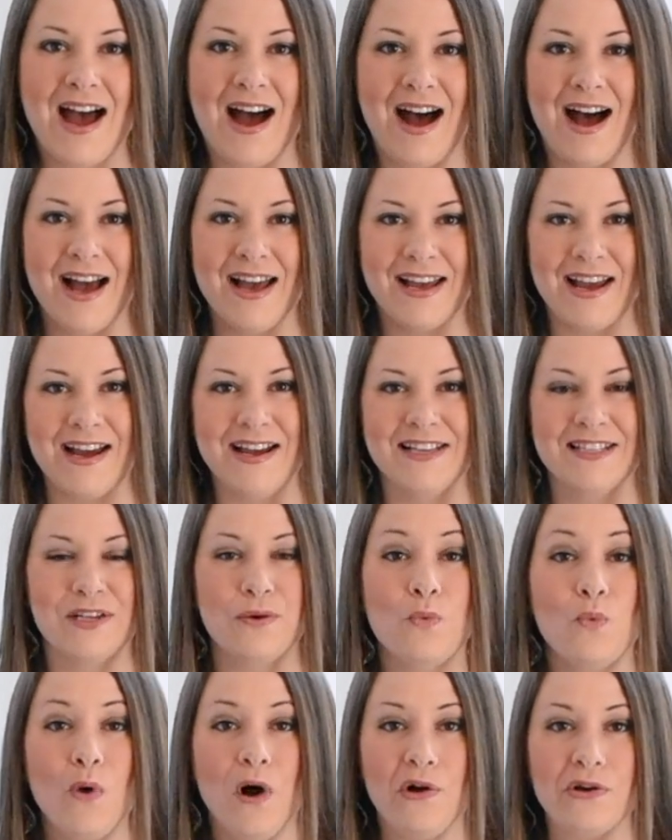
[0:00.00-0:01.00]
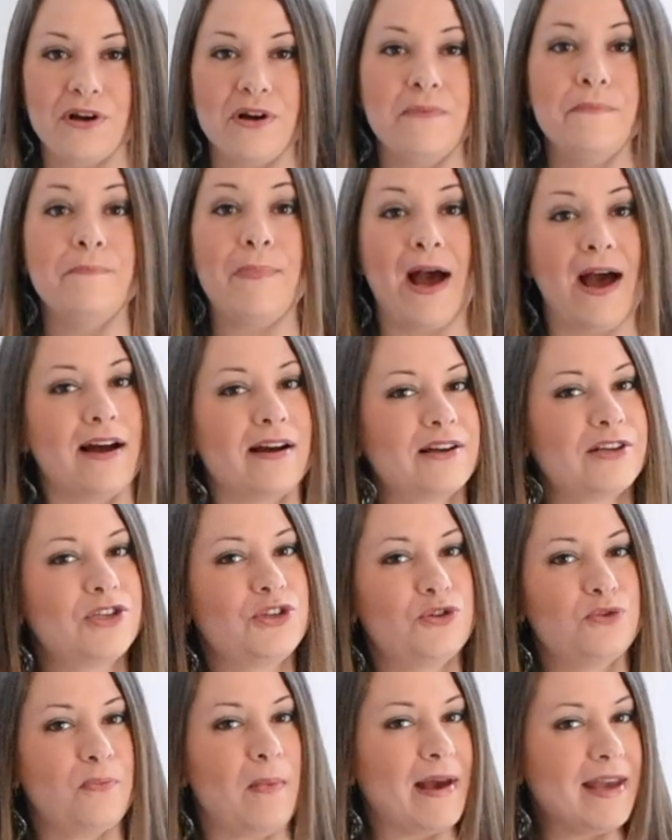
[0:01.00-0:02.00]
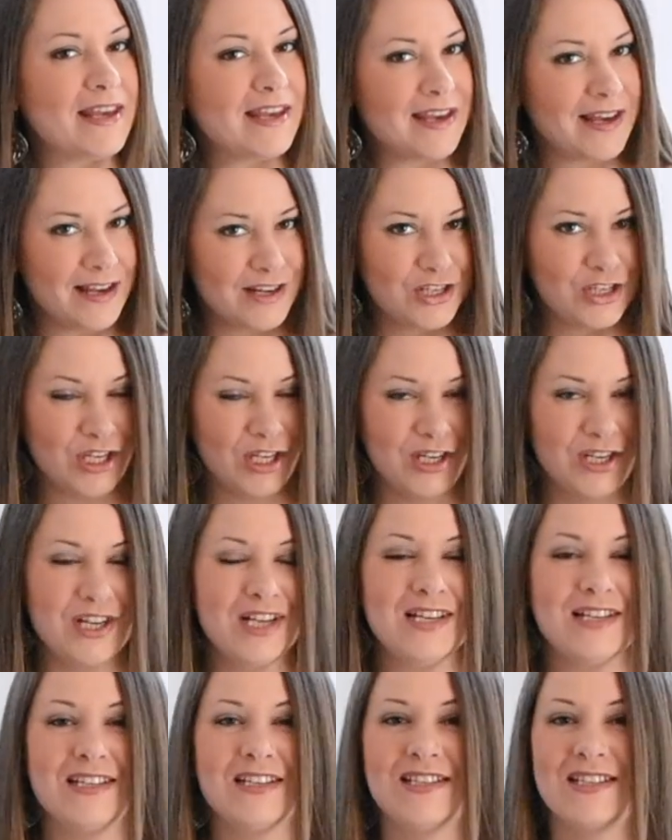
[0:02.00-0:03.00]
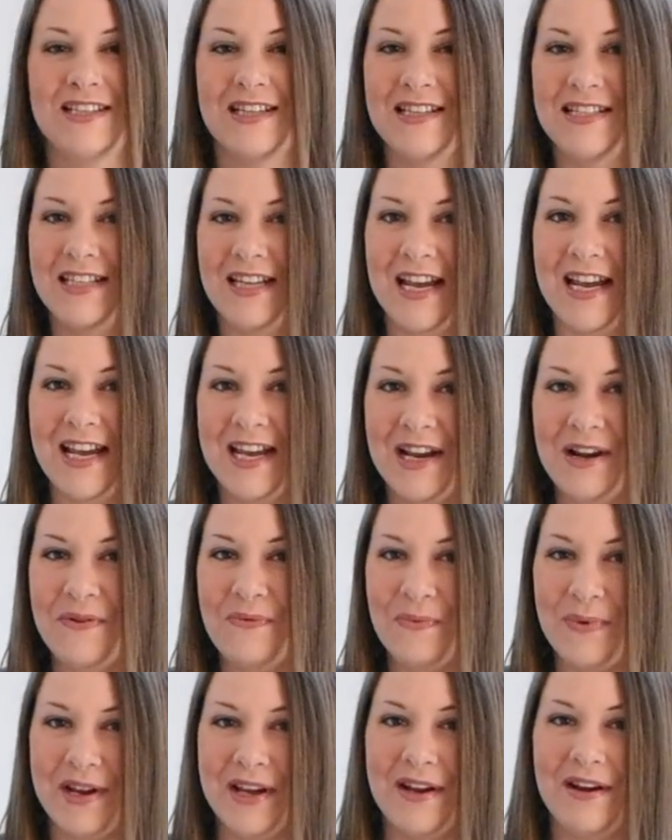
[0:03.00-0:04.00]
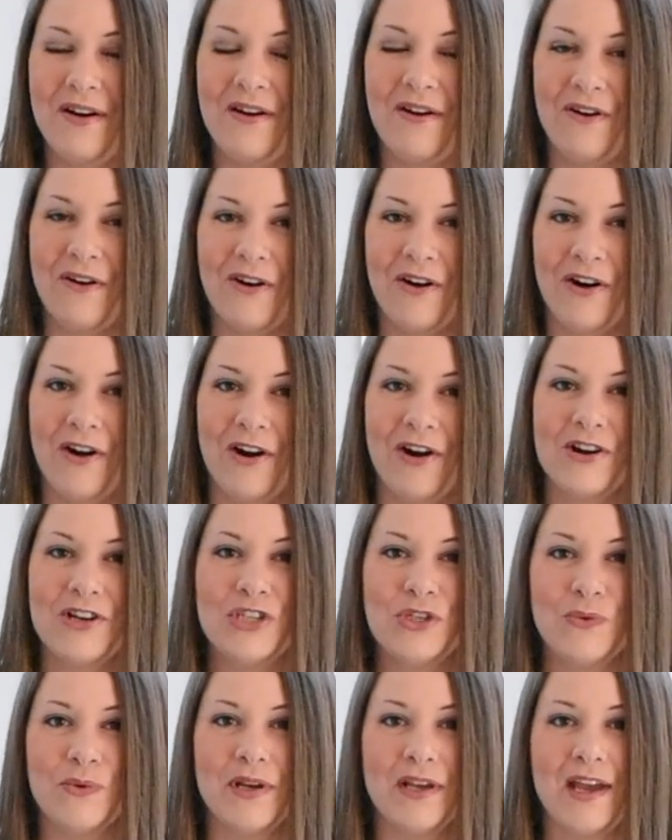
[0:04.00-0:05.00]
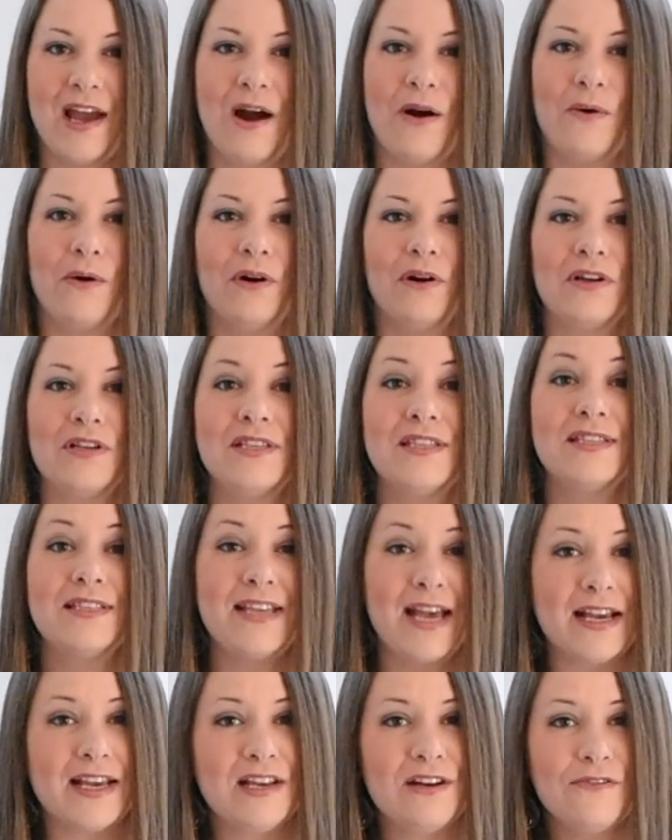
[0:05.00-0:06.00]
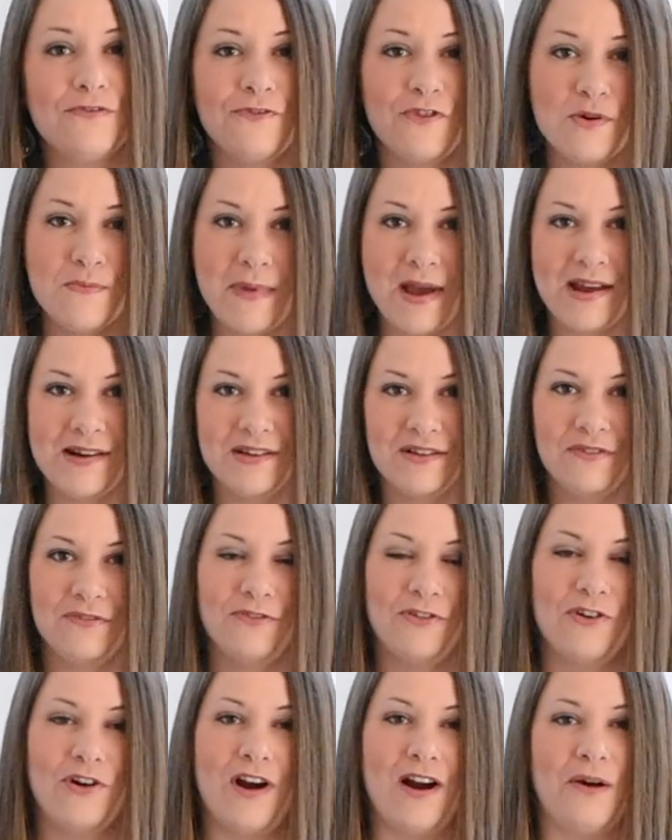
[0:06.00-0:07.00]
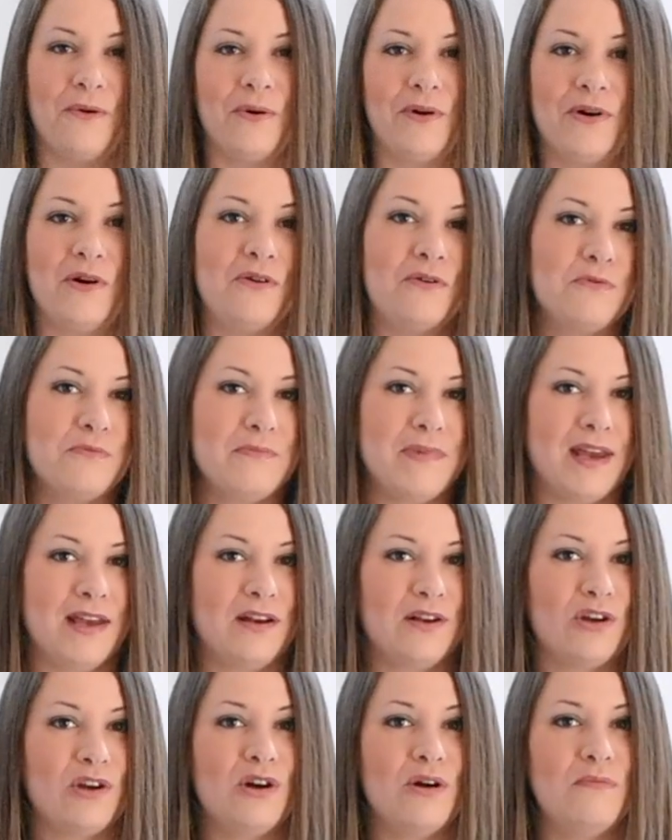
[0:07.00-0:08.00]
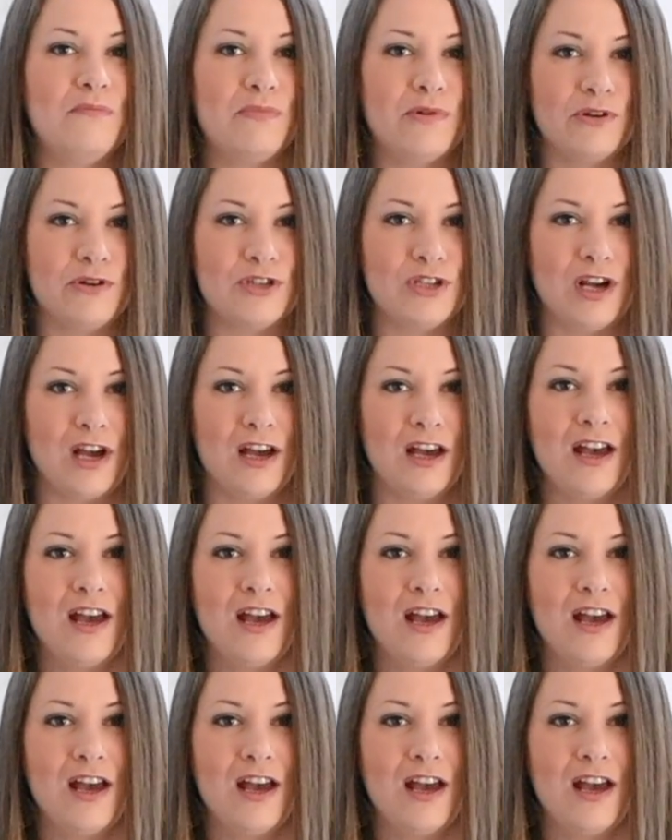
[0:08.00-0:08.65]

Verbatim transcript: Hi guys and welcome back to my kitchen. Today we are doing our second ferment for our homemade kombucha.